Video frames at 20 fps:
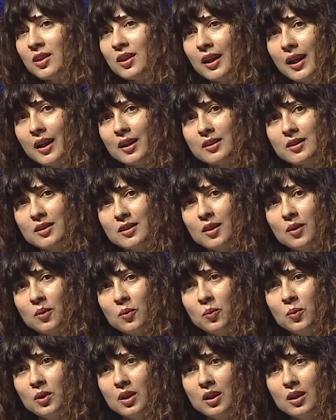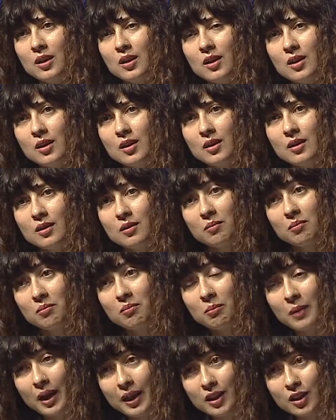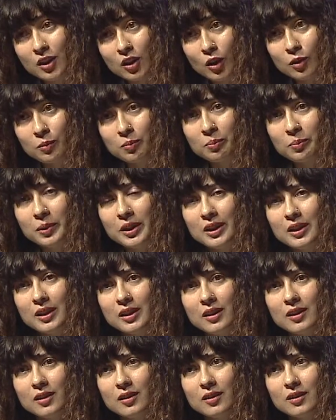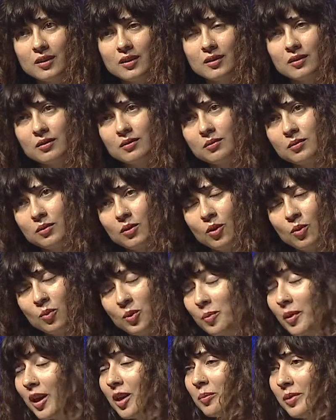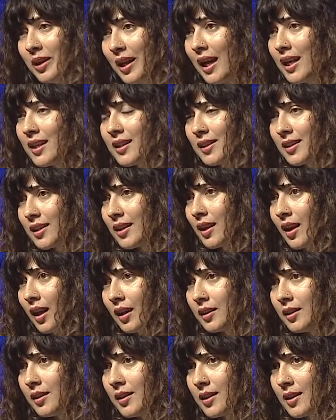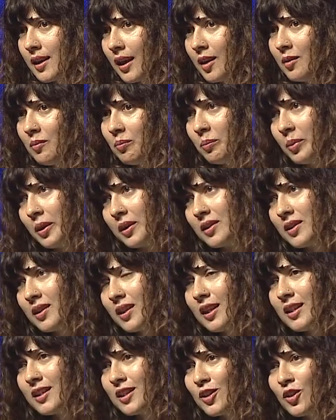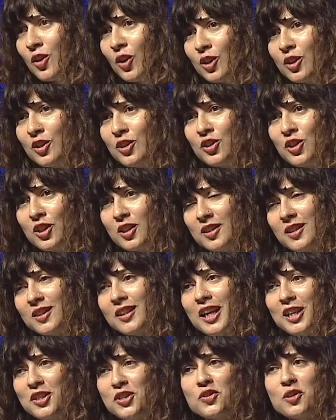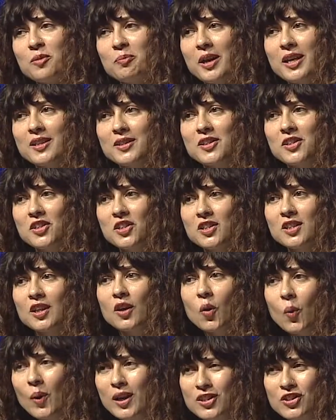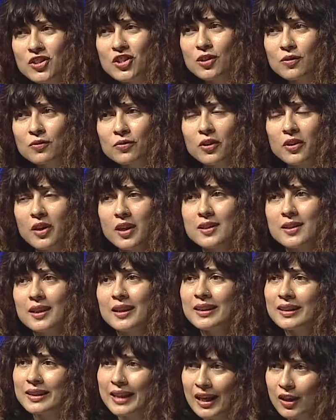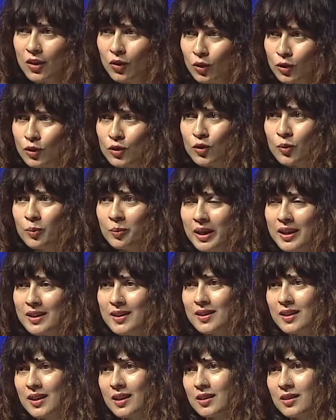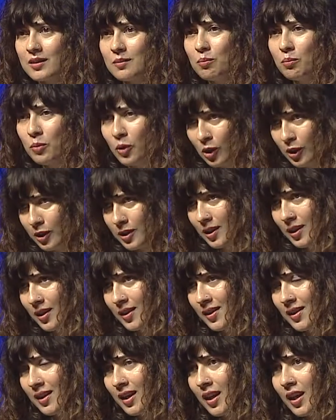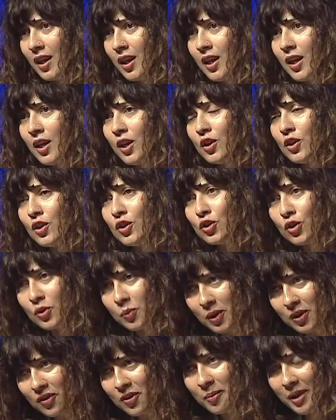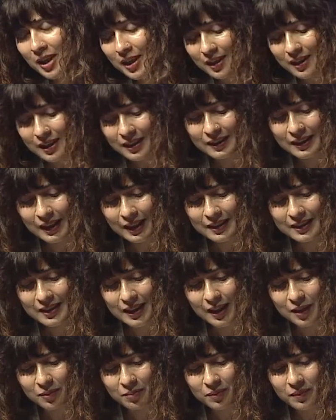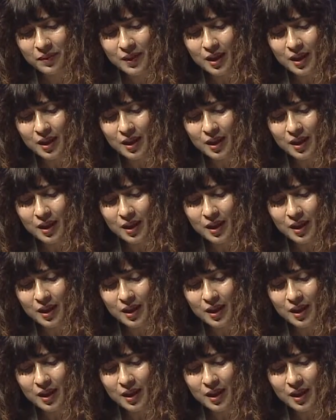that we might not be, or we might be exiting Gandhi's time, but it's not just a natural passage. It's a question for us, and that also makes it politics. Should we remain in that time?